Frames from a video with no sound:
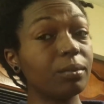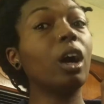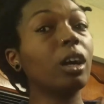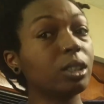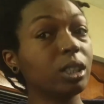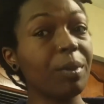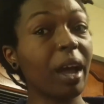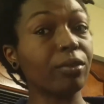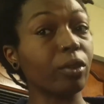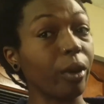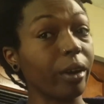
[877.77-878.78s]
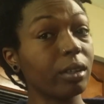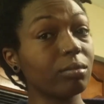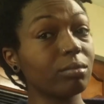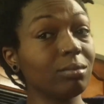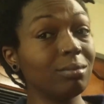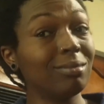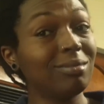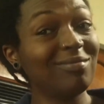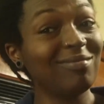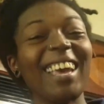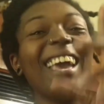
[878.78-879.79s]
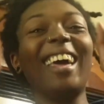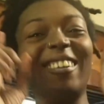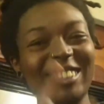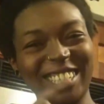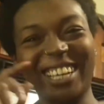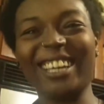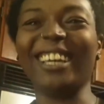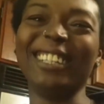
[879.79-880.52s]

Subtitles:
y'all gonna see me after work. And I'm gonna check in.